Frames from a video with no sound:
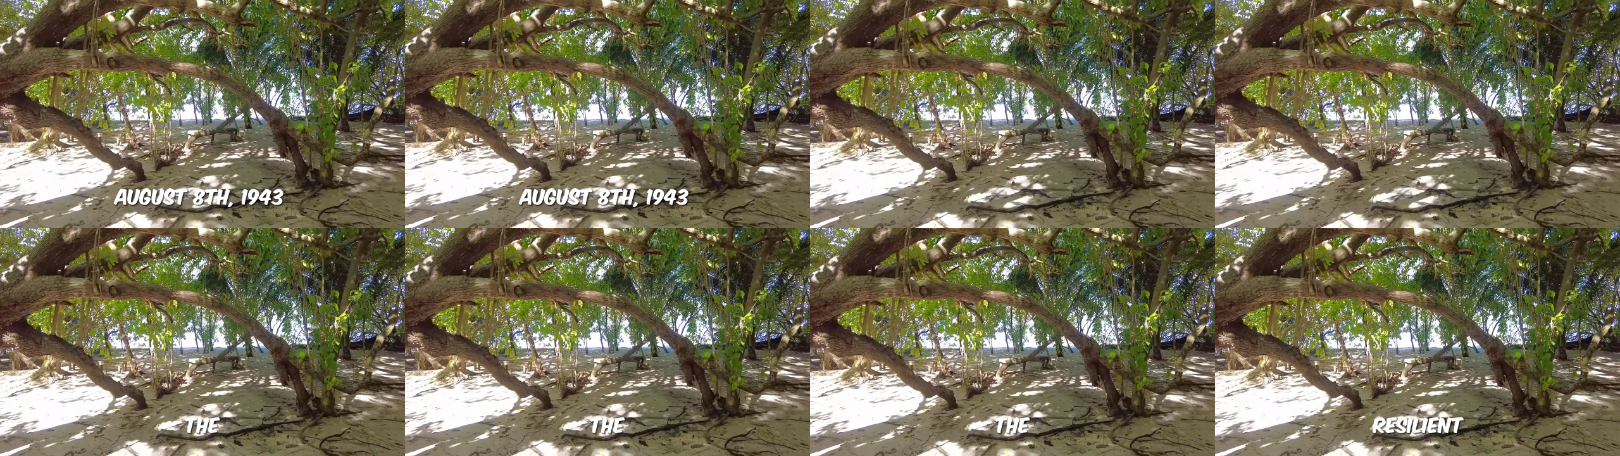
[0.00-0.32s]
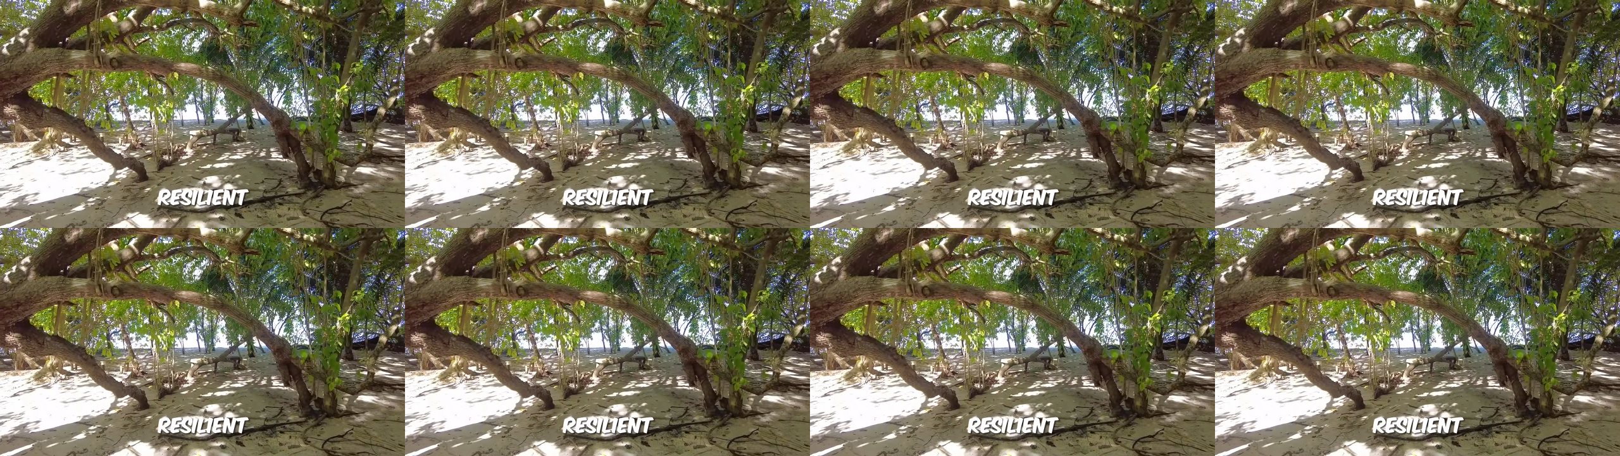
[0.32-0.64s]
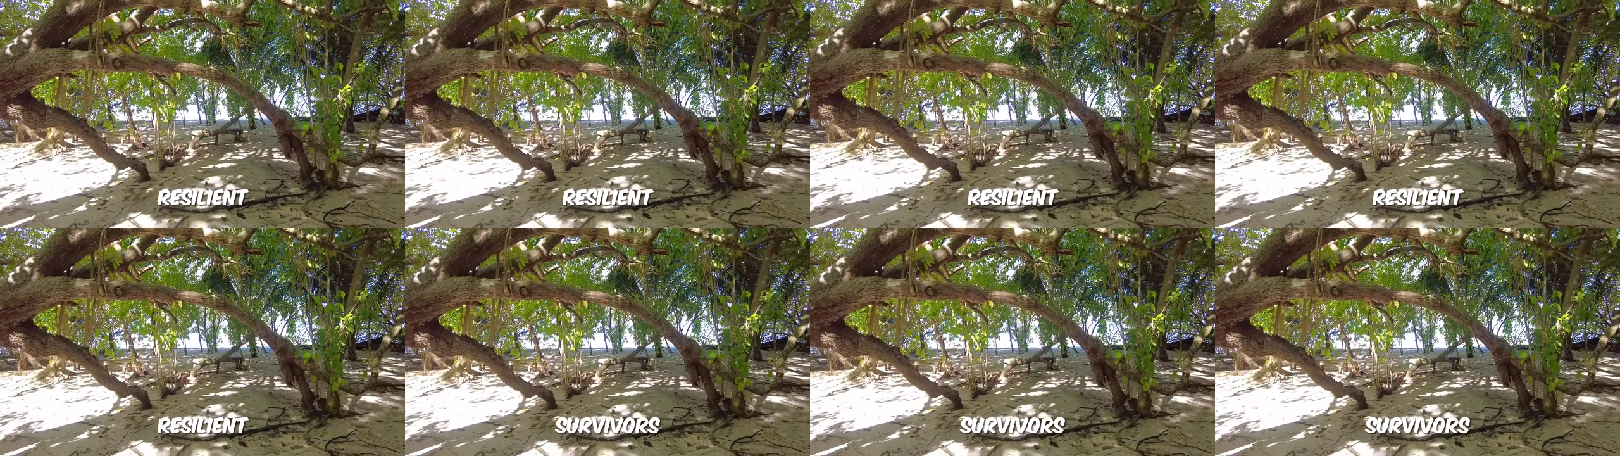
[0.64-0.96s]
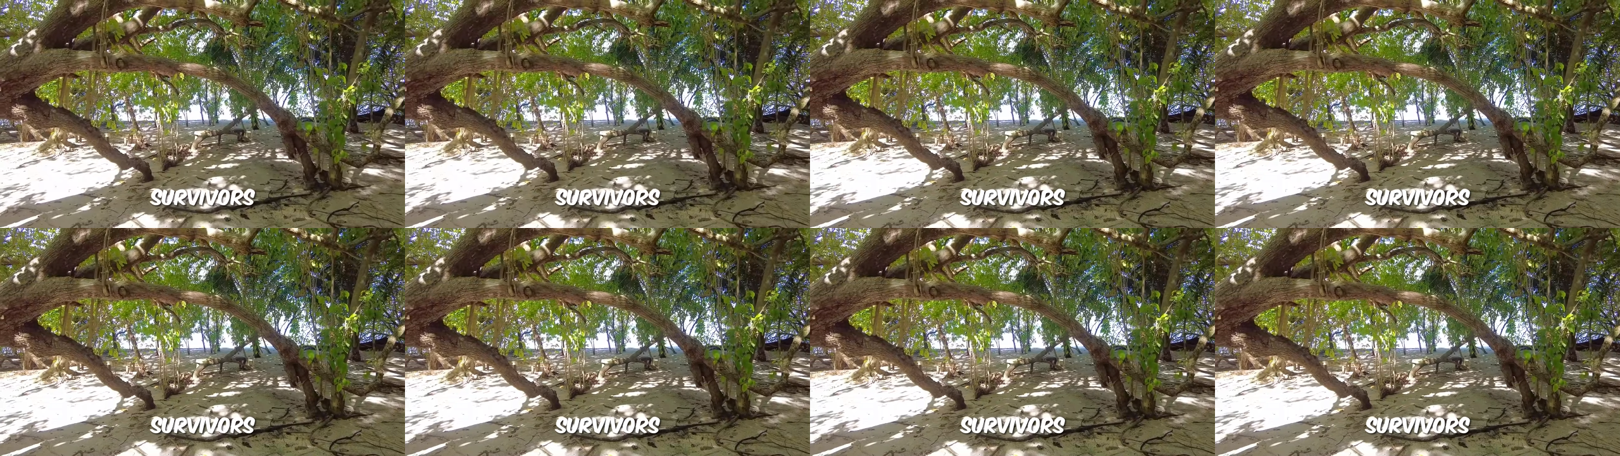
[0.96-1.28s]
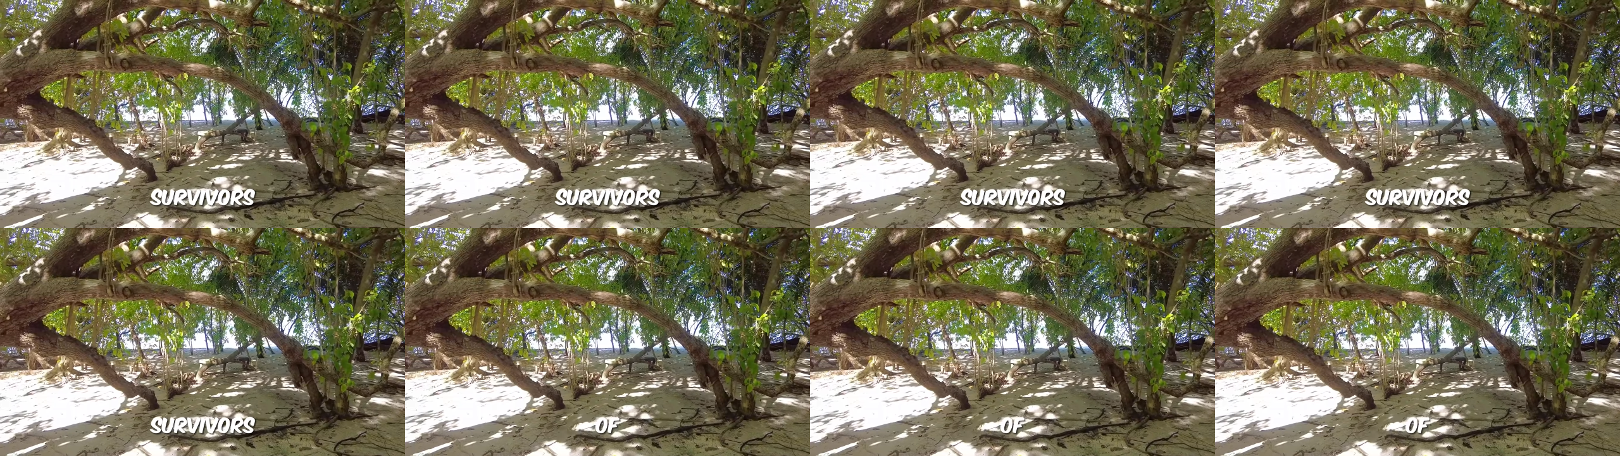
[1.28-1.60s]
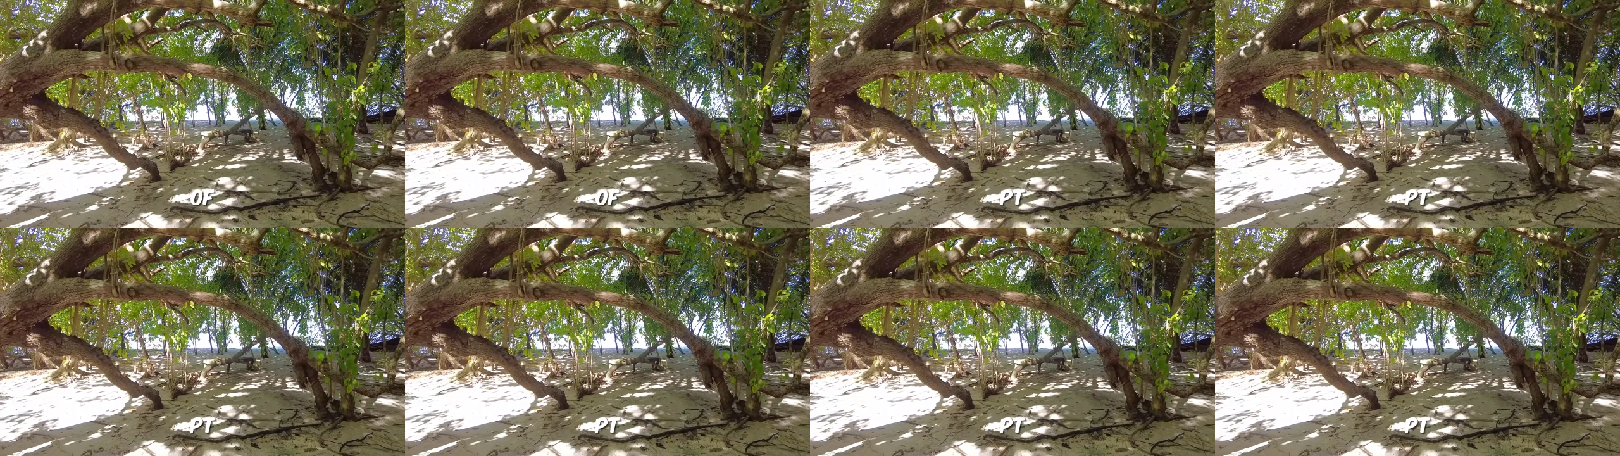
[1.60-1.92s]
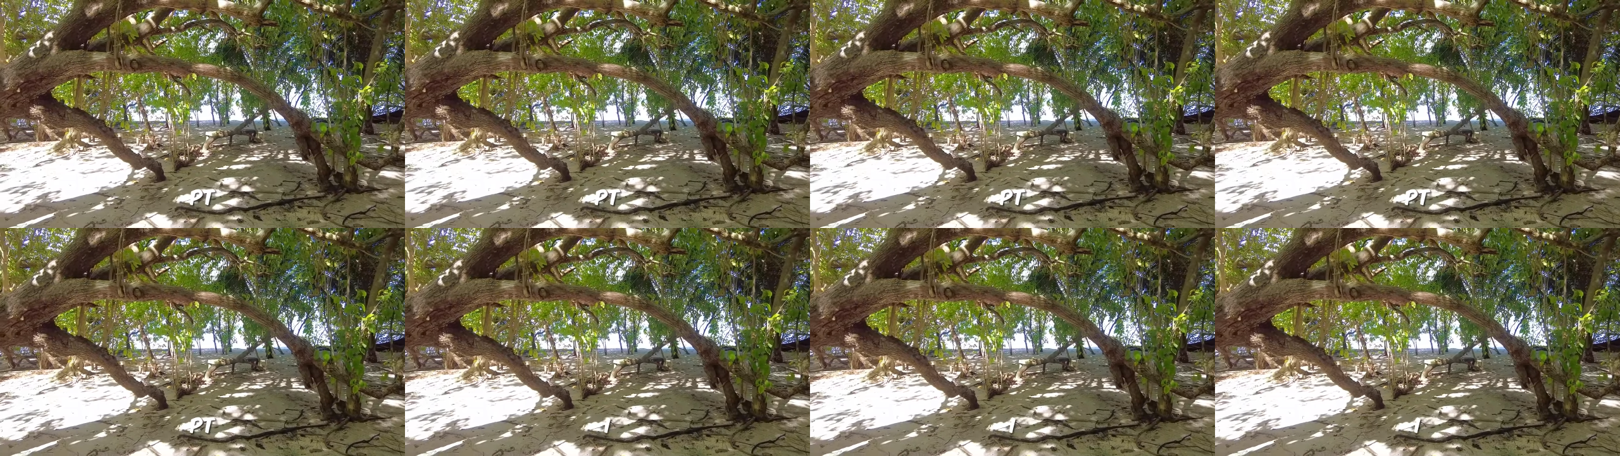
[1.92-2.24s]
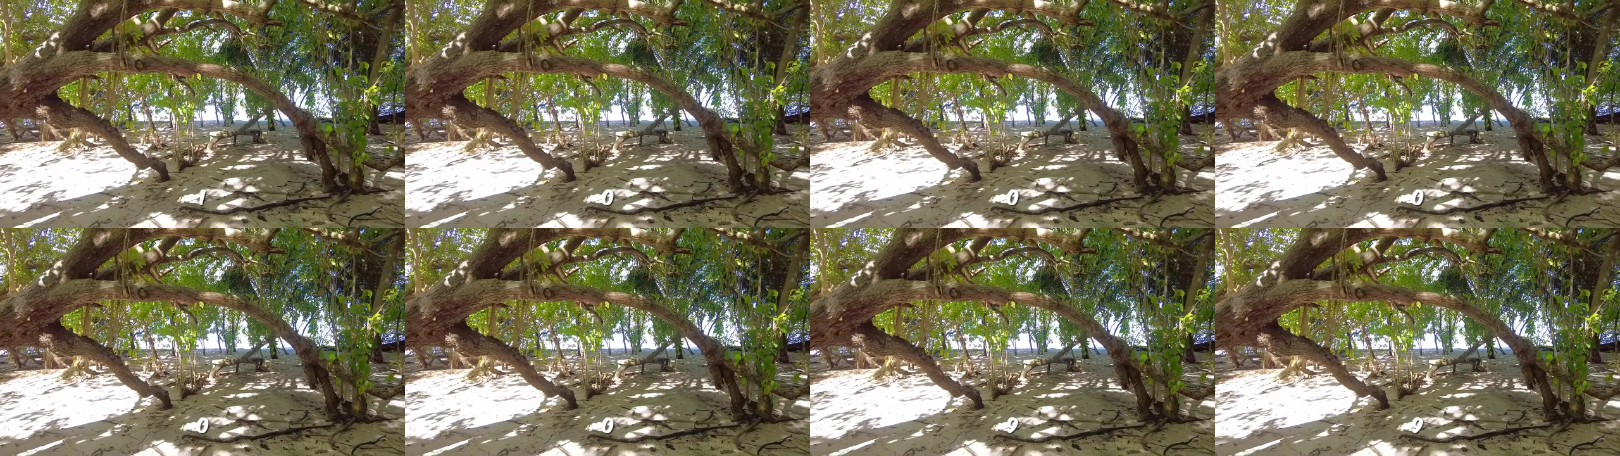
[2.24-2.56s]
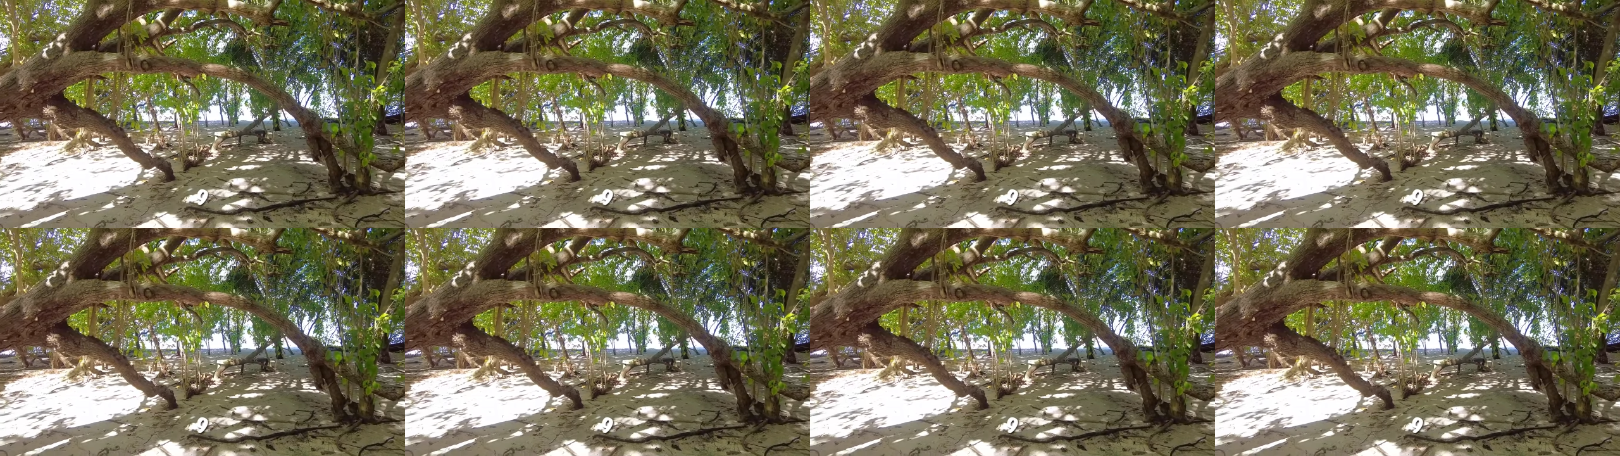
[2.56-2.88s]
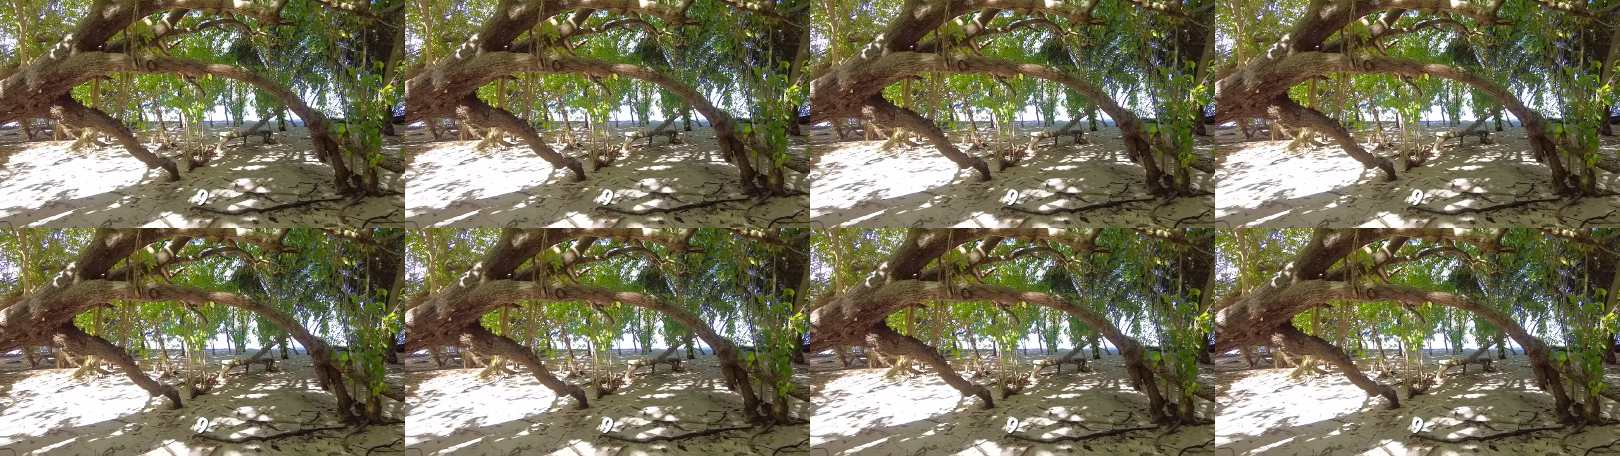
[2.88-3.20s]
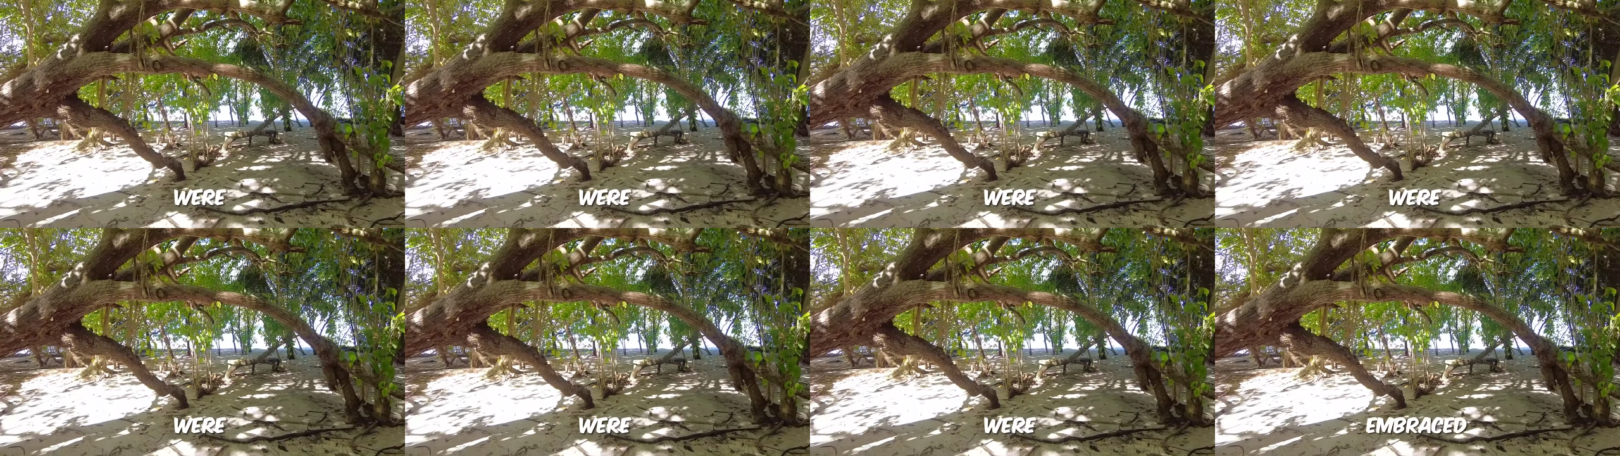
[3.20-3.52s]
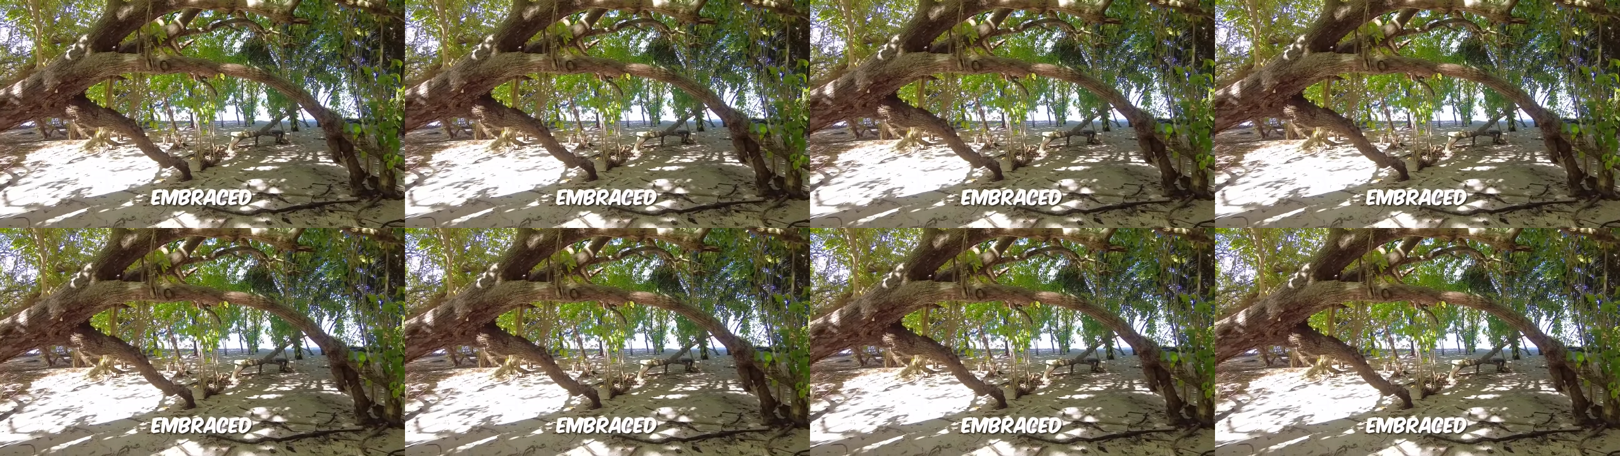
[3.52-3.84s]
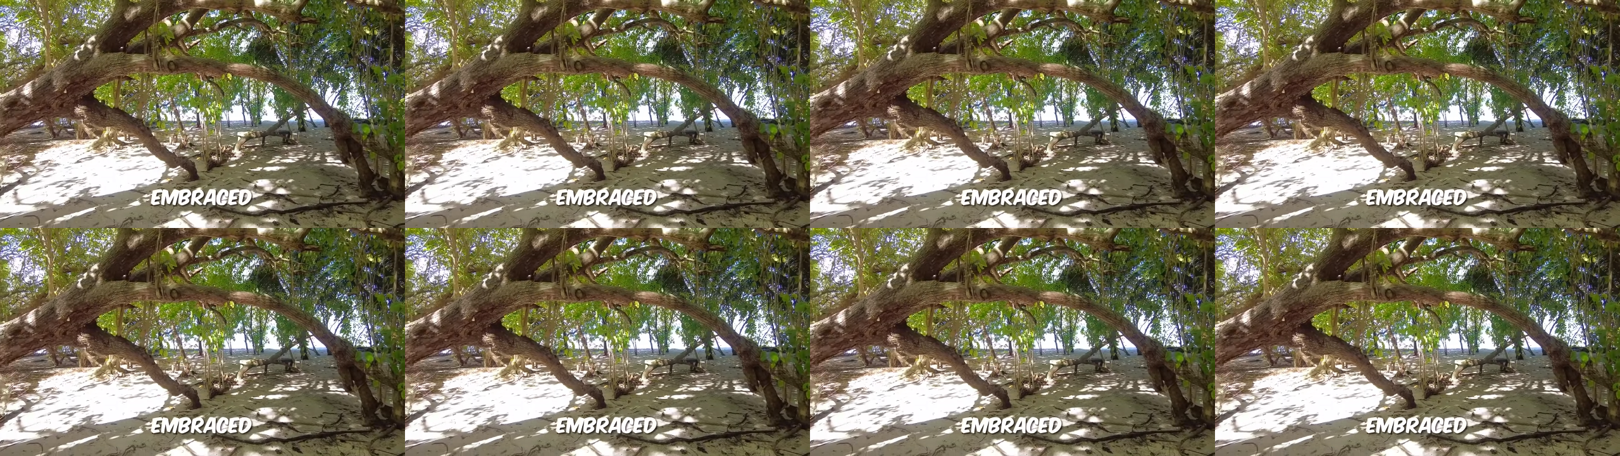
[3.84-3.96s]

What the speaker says: No face is visible, so there are no lips to read.